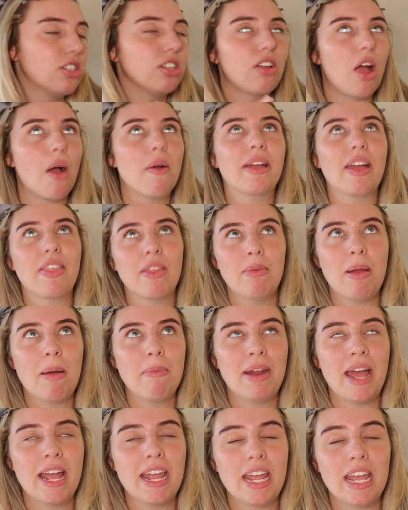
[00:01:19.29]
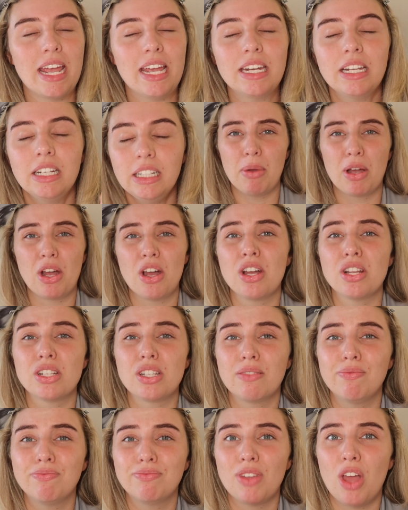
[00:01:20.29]
to go get them laminated
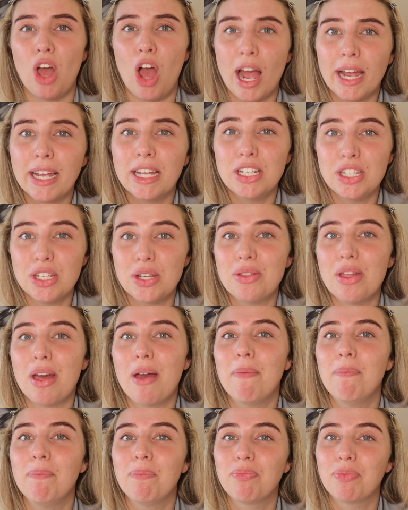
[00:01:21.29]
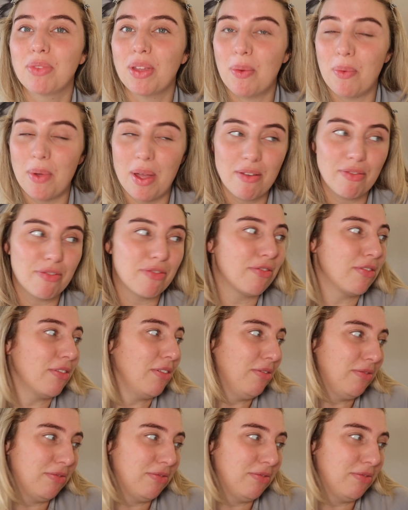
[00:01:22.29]
because I can do them with